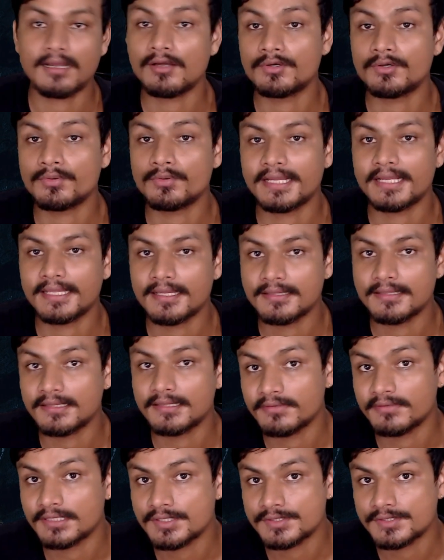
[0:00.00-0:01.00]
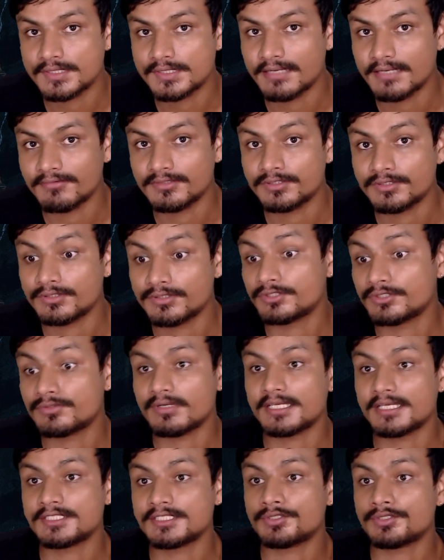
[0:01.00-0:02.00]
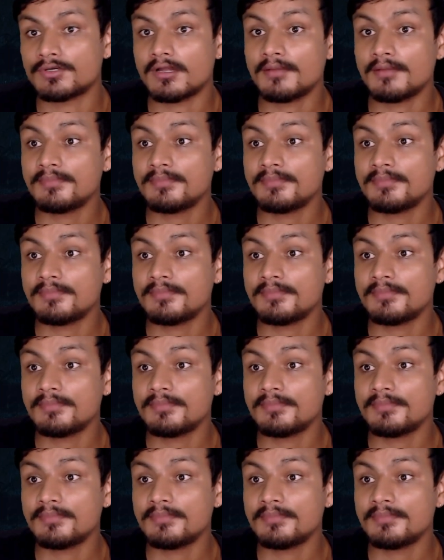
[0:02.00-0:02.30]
how do I get the Windows 11 22H2